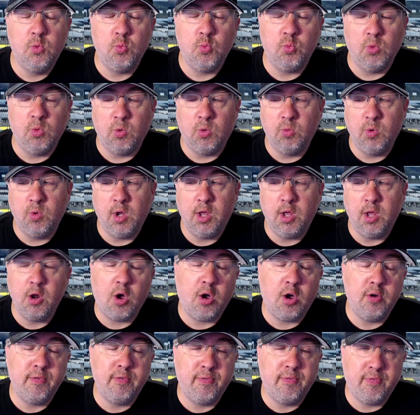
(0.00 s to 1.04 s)
will run
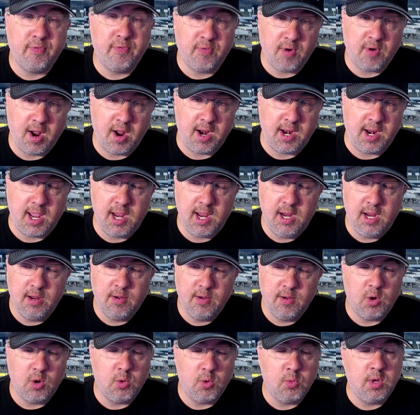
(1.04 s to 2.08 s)
on Friday
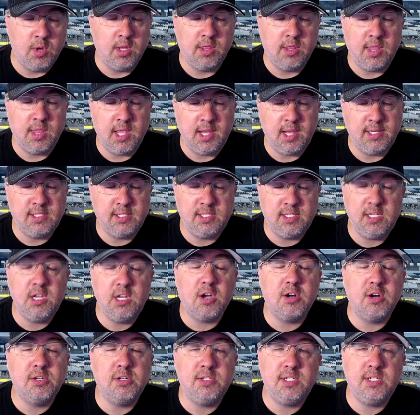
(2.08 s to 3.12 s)
with the
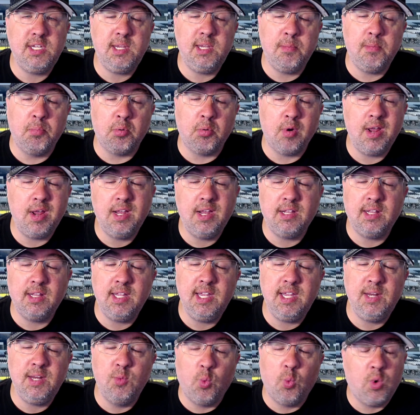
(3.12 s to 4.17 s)
CRC
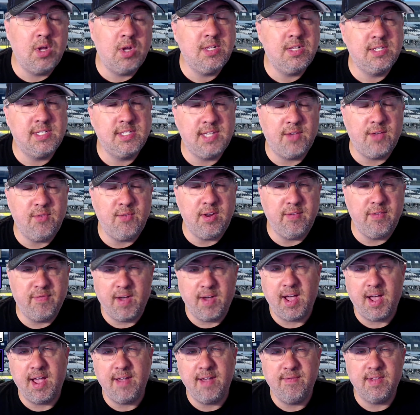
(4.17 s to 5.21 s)
Brakleen
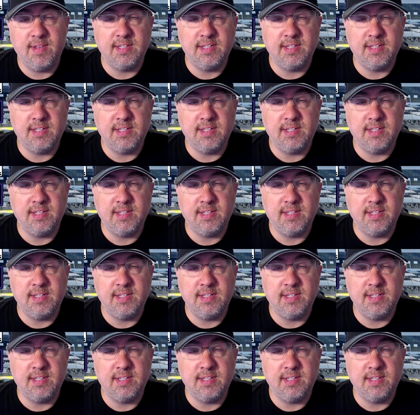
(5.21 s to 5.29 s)
175.